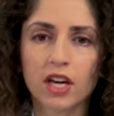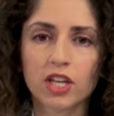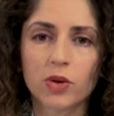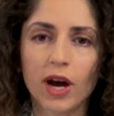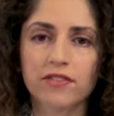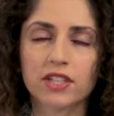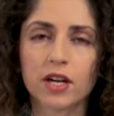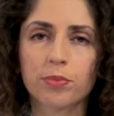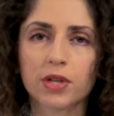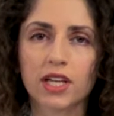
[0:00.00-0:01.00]
You have to
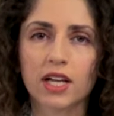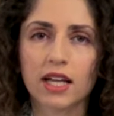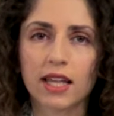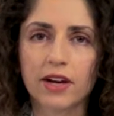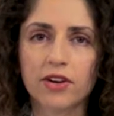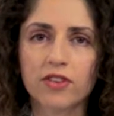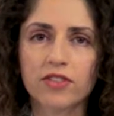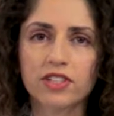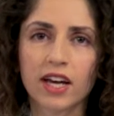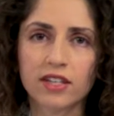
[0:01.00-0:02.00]
complete a letter of
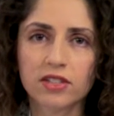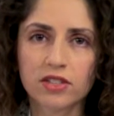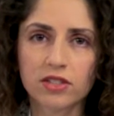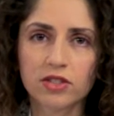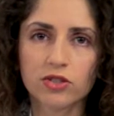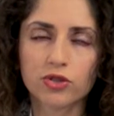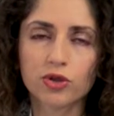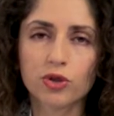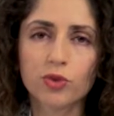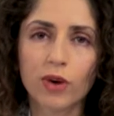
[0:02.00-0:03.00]
intent.
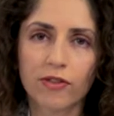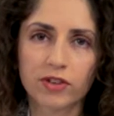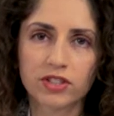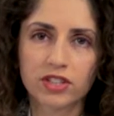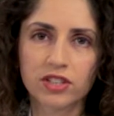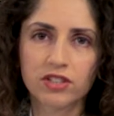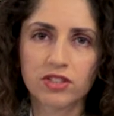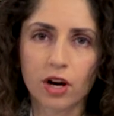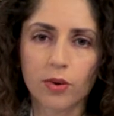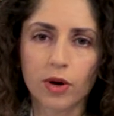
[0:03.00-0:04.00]
Two references
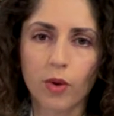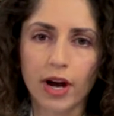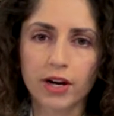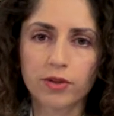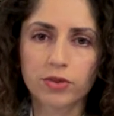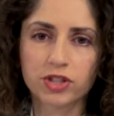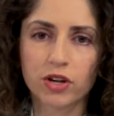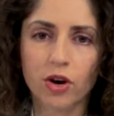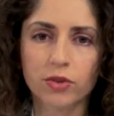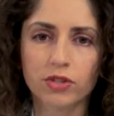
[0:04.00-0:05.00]
are required, which I'll
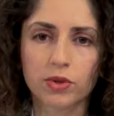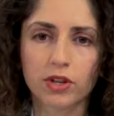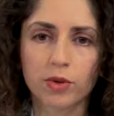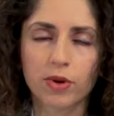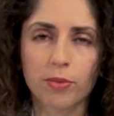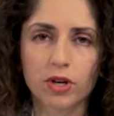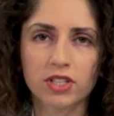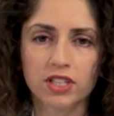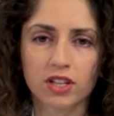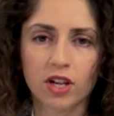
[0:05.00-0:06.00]
go into a little bit more
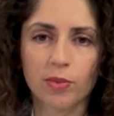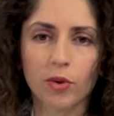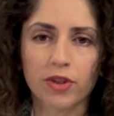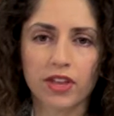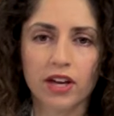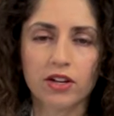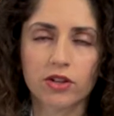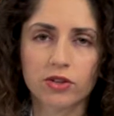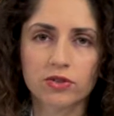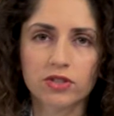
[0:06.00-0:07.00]
detail about what that
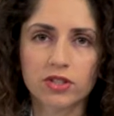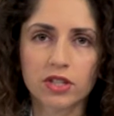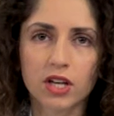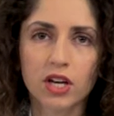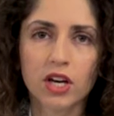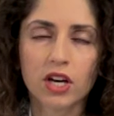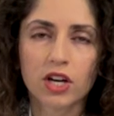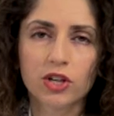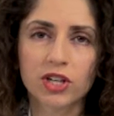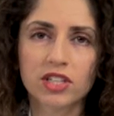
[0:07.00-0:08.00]
includes.
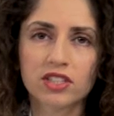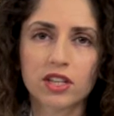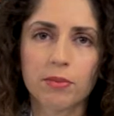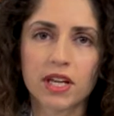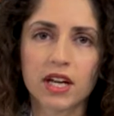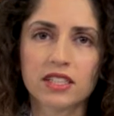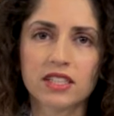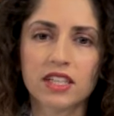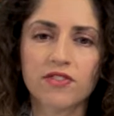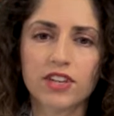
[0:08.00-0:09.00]
You need to submit a
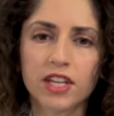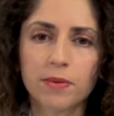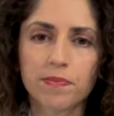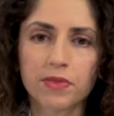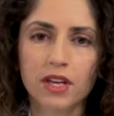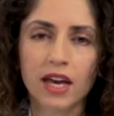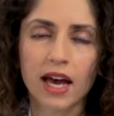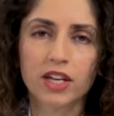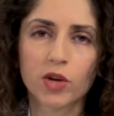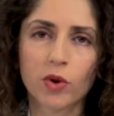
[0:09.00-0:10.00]
CV,
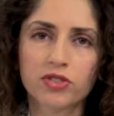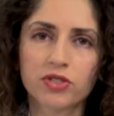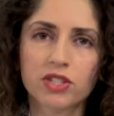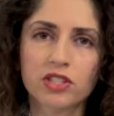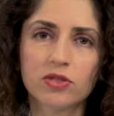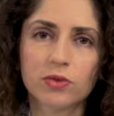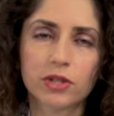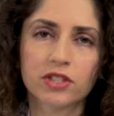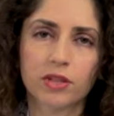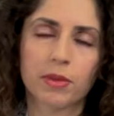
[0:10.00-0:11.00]
and you also need
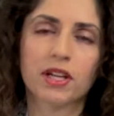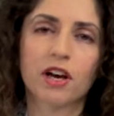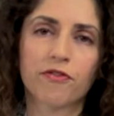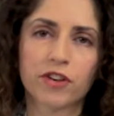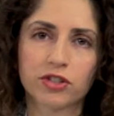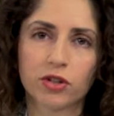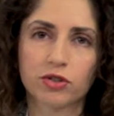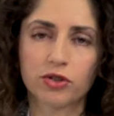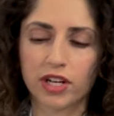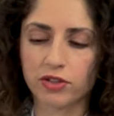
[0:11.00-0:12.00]
to submit official
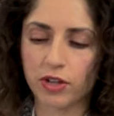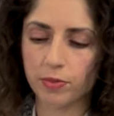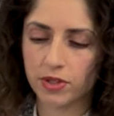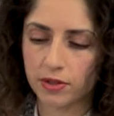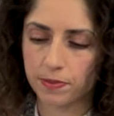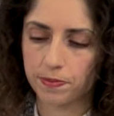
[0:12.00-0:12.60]
transcripts.